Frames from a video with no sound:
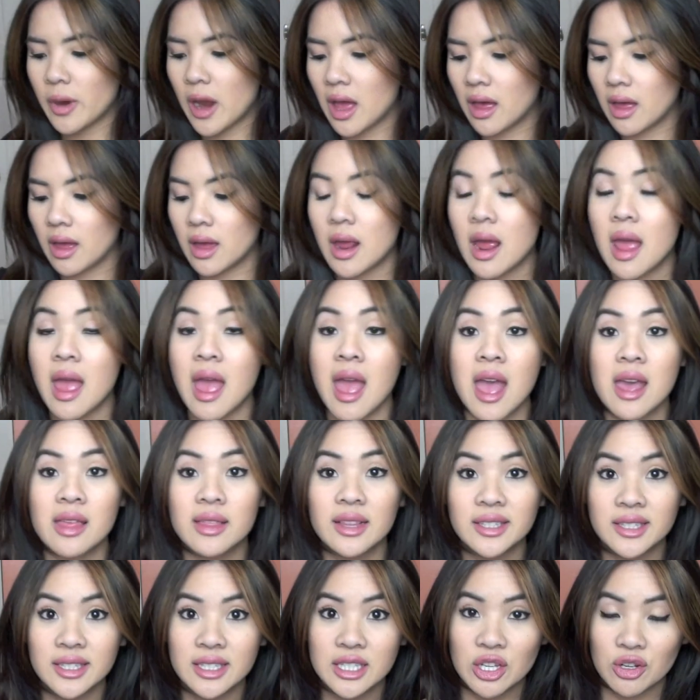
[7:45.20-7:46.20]
Palette.
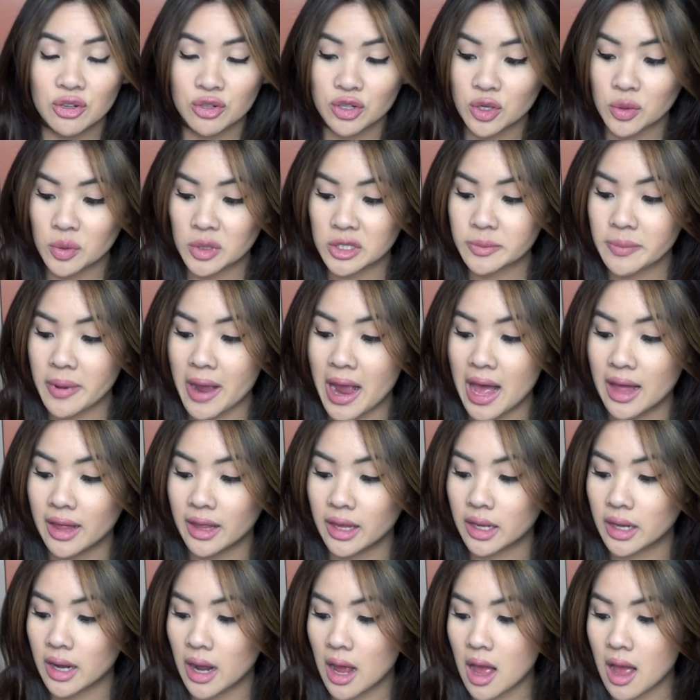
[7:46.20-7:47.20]
This is their newest
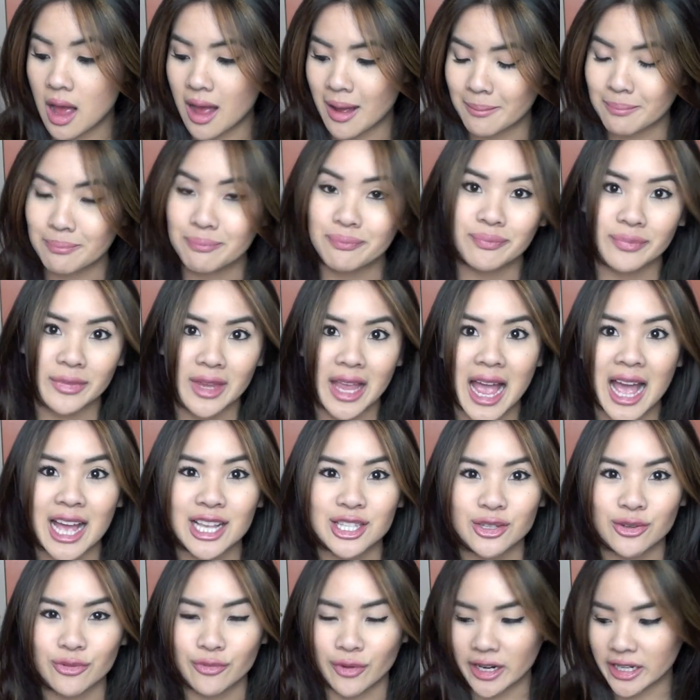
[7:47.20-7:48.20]
palette
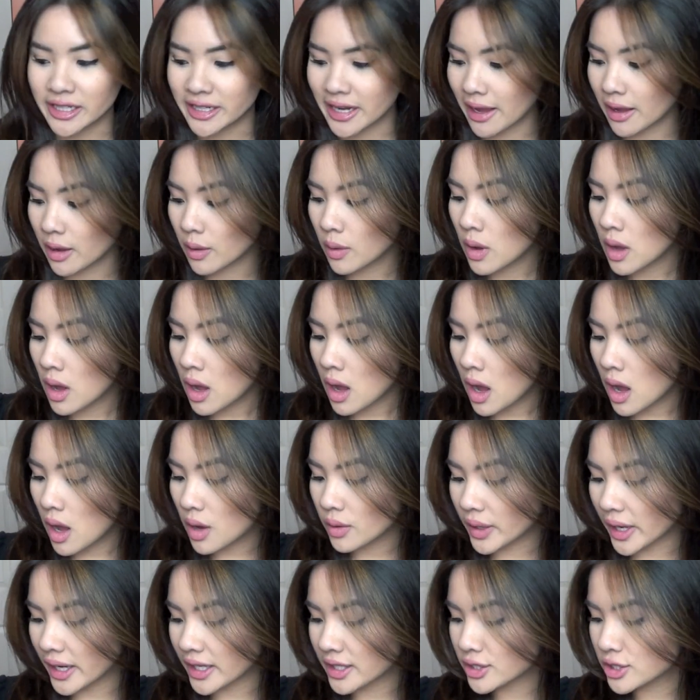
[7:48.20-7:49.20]
as of right now.
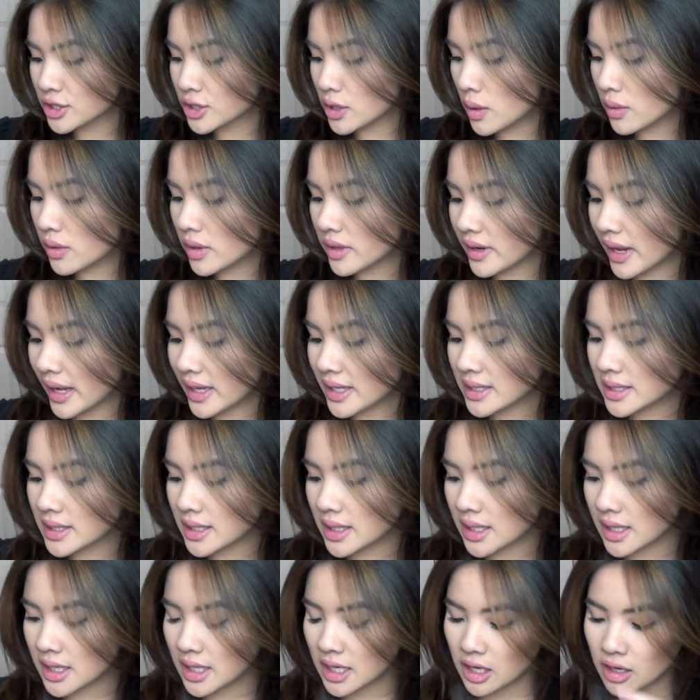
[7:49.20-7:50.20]
Okay, so the next
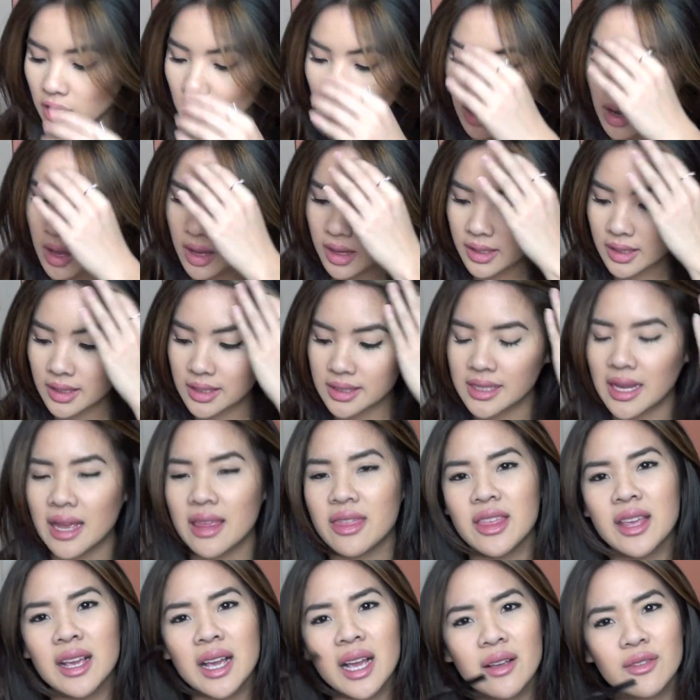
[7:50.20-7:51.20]
thing here is, I
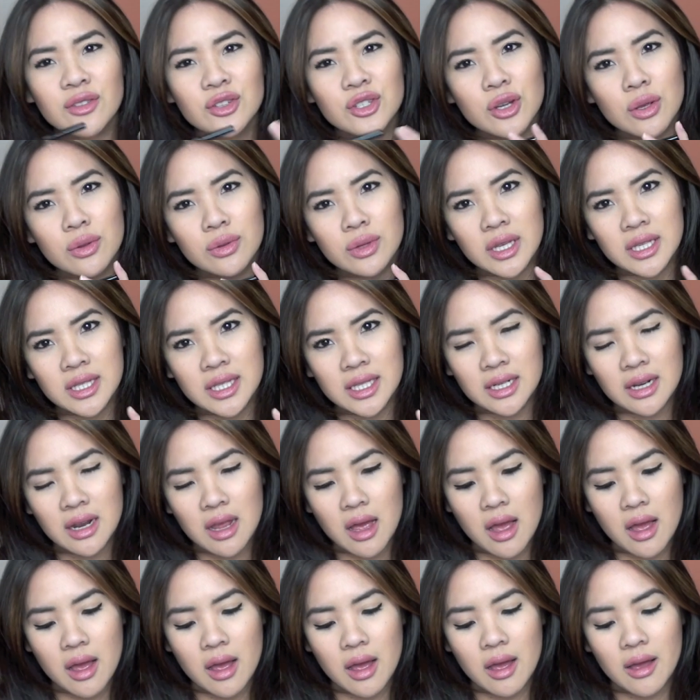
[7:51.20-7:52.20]
think I've shown this in
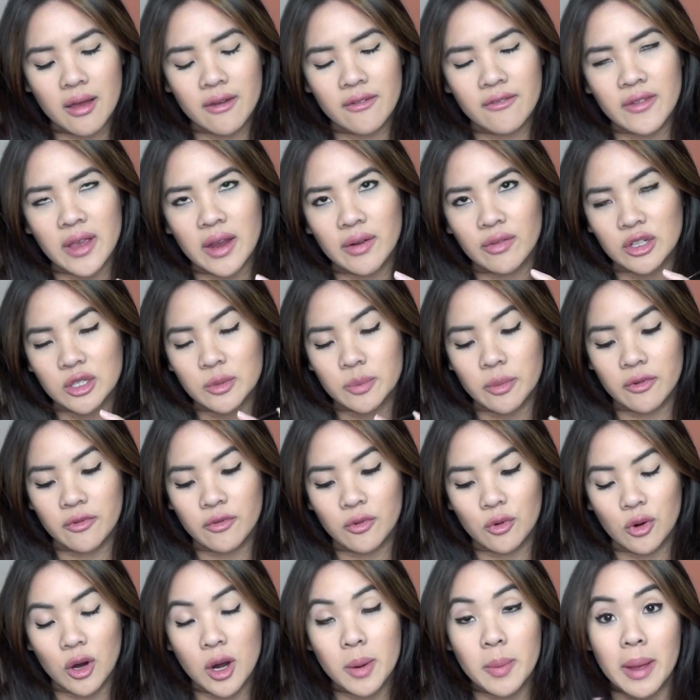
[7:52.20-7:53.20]
favorites
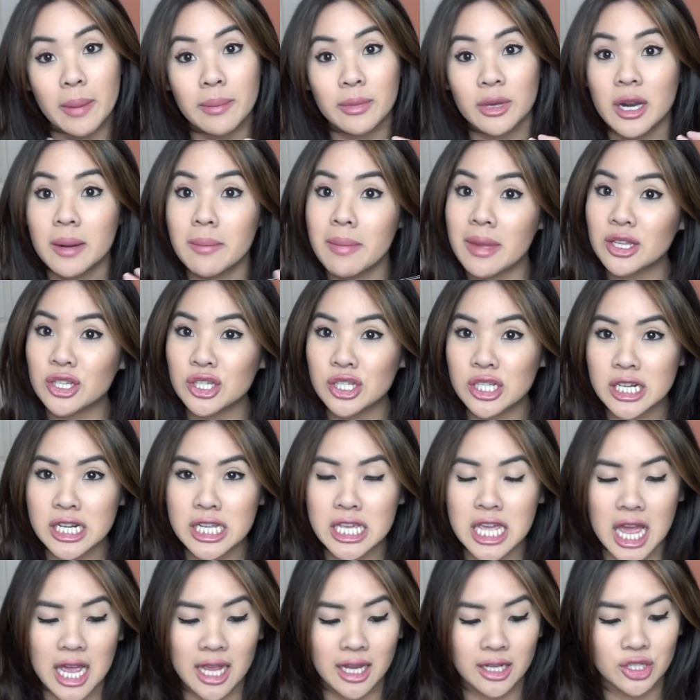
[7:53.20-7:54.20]
before, but I'm gonna mention it
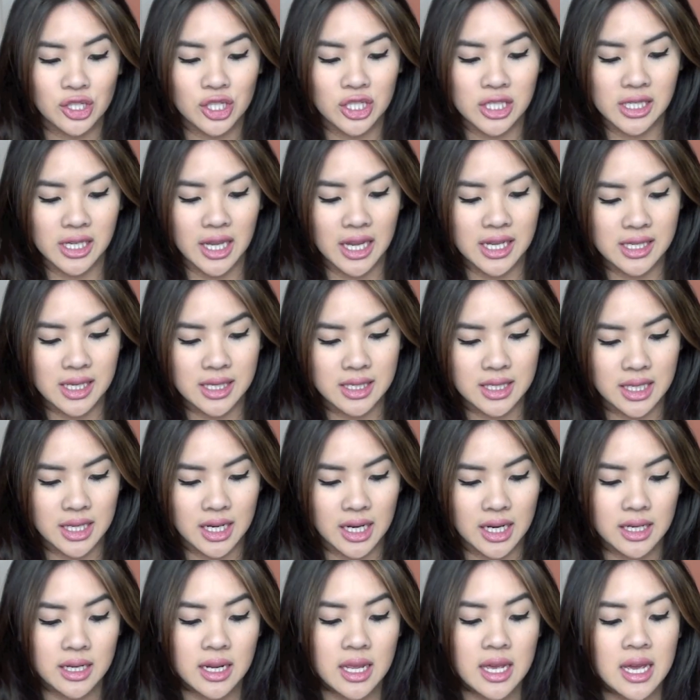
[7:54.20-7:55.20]
again just in case I
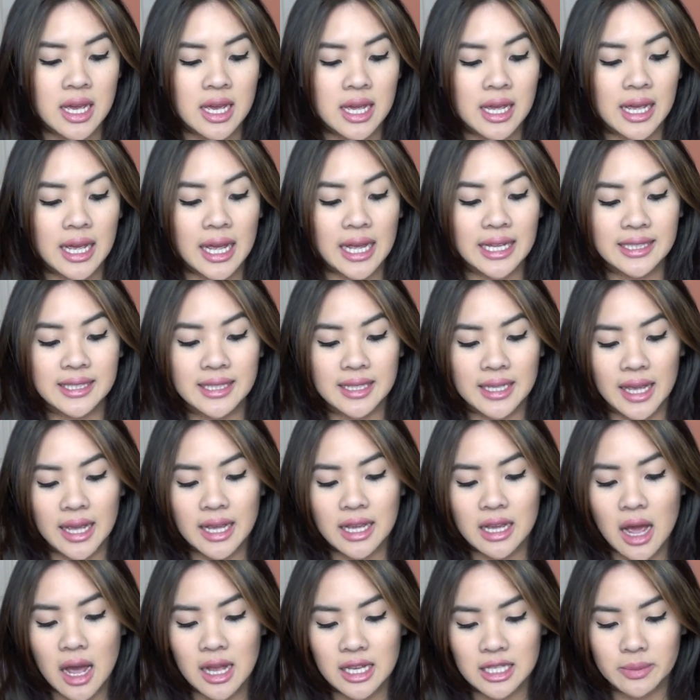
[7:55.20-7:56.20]
didn't. It's the
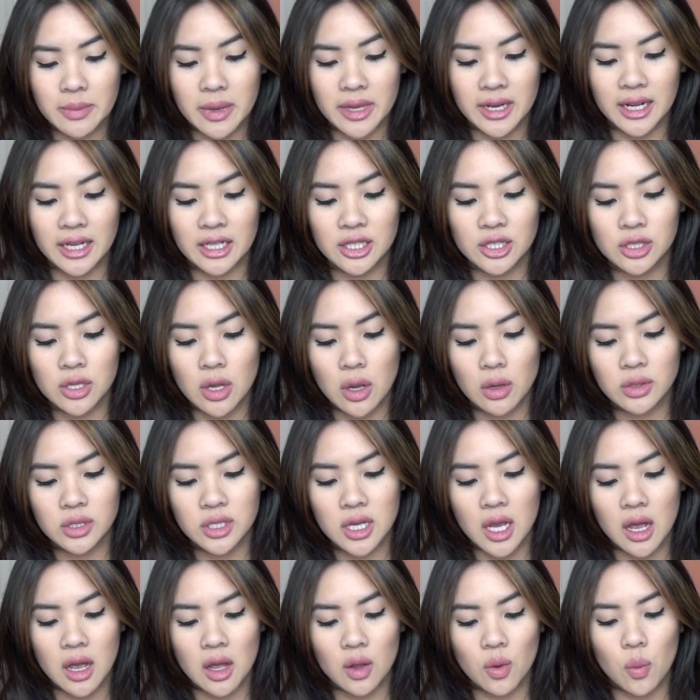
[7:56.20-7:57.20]
It Cosmetics No
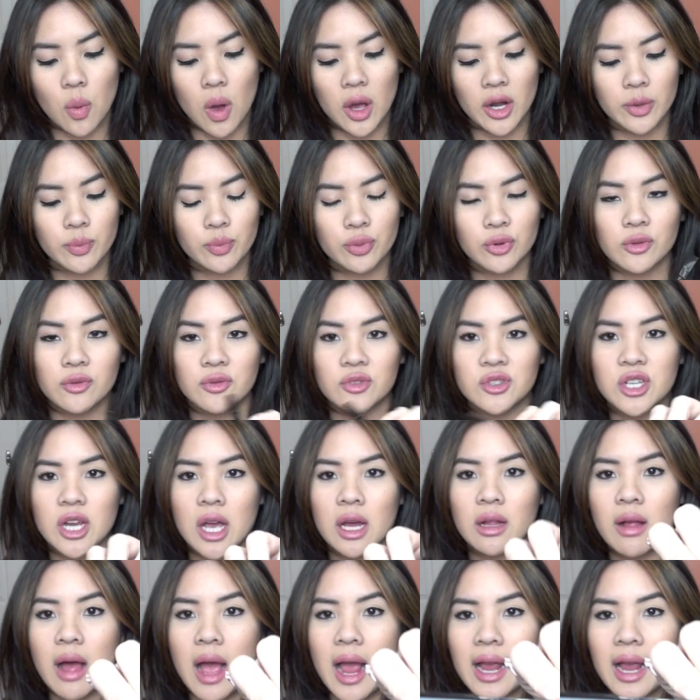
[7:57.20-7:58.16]
Tug Waterproof Gel